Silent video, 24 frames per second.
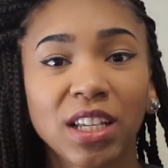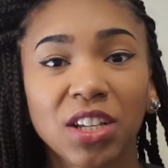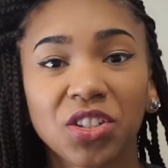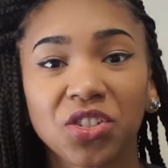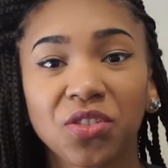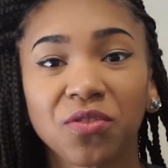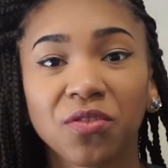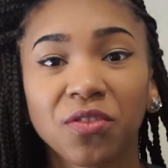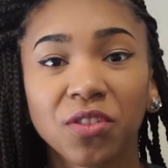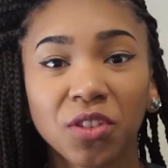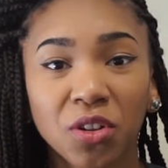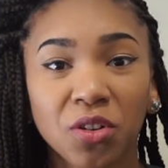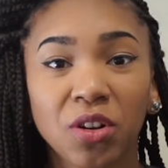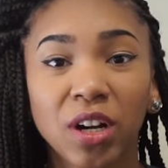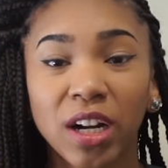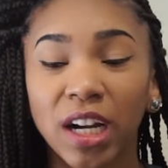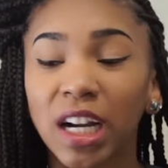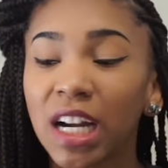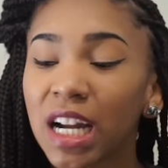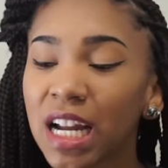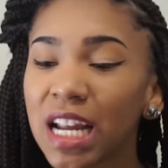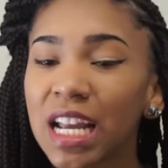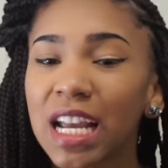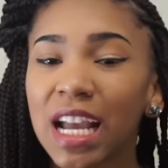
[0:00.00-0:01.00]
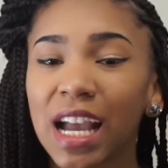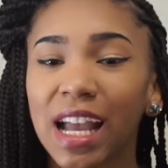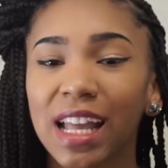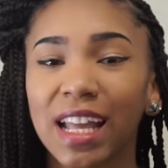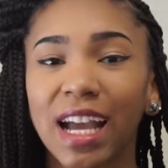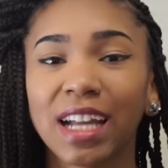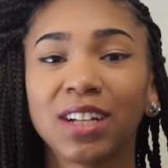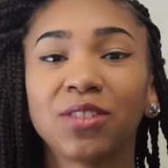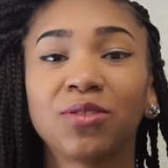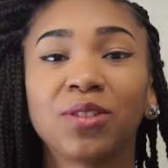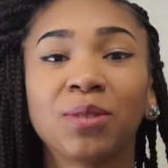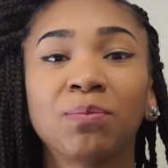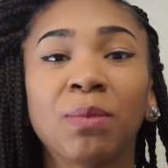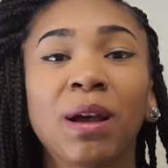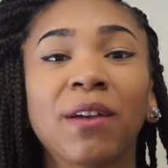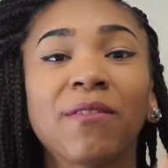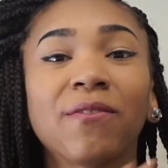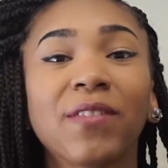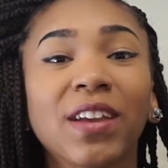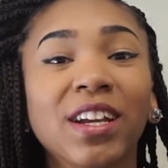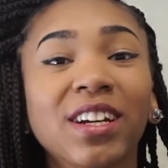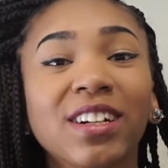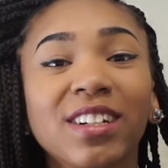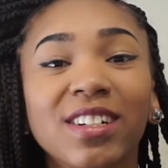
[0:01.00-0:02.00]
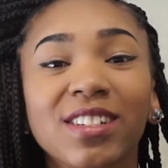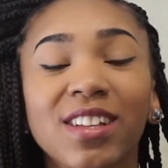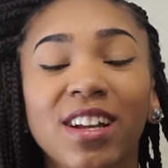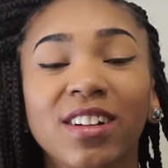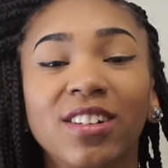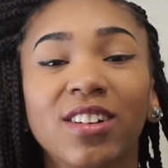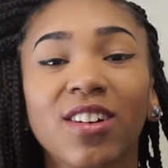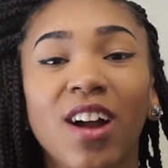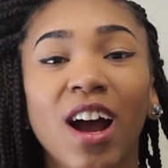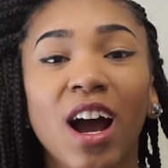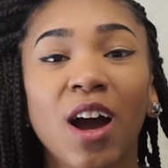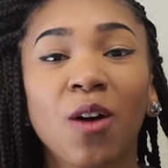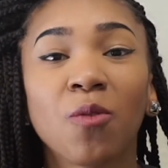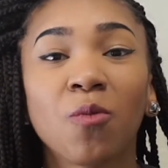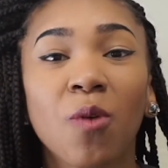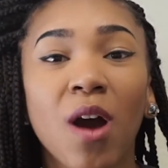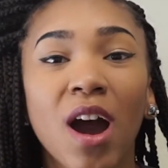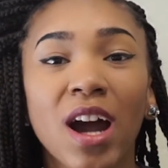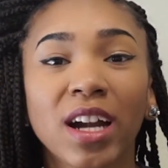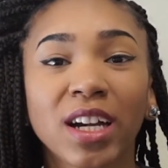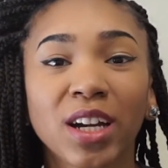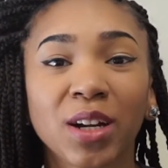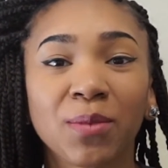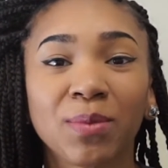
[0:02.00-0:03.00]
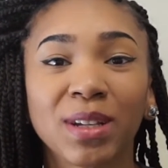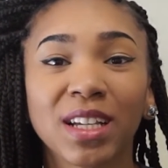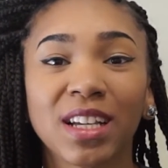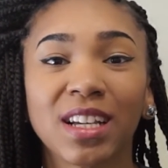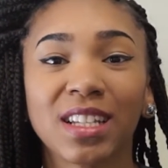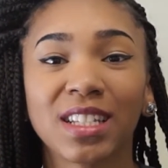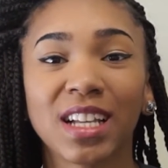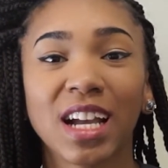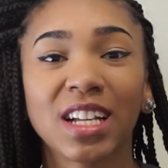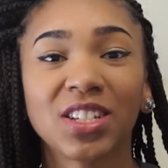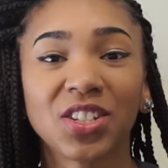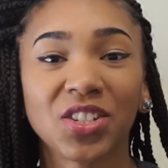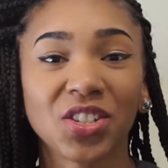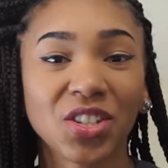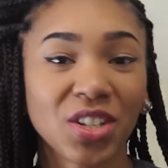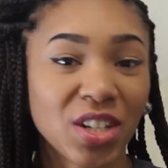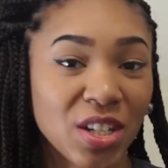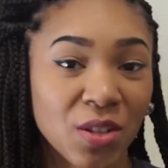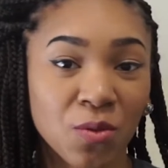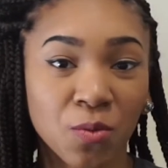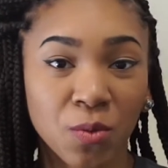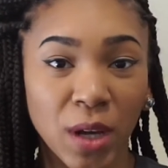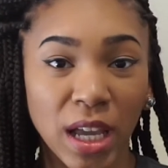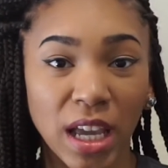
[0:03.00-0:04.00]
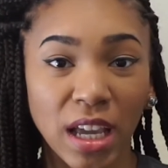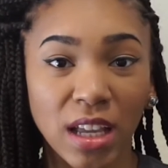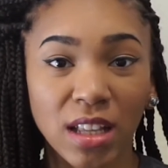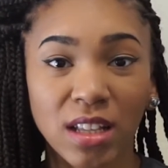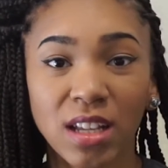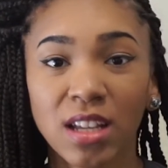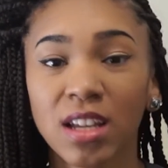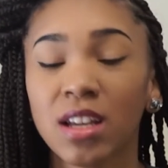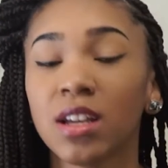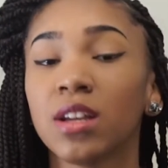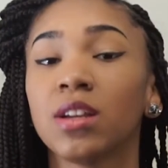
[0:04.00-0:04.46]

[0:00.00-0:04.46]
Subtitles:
kitchen floor and had to run my fingers under hot water because I just couldn't wait.